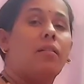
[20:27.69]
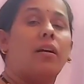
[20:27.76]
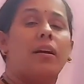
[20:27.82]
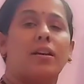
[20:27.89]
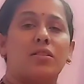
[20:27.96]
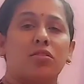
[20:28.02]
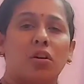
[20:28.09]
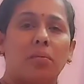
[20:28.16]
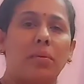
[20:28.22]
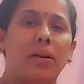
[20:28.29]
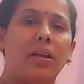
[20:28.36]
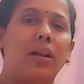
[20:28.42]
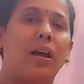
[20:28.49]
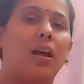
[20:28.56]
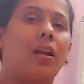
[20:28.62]
s
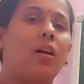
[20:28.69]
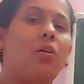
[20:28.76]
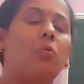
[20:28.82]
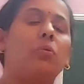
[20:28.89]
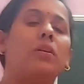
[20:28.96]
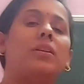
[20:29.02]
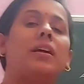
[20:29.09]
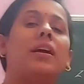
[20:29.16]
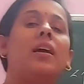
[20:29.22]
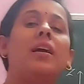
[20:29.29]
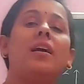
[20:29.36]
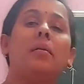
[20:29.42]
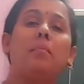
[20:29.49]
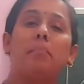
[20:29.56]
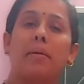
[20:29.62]
orbital along with a
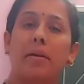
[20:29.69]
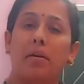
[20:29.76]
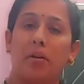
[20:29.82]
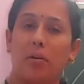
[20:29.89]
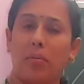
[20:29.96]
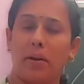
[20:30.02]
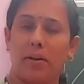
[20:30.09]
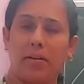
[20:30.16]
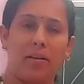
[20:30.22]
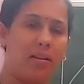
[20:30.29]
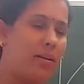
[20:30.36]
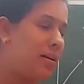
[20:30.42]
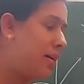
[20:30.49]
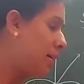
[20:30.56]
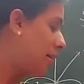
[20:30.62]
p orbital.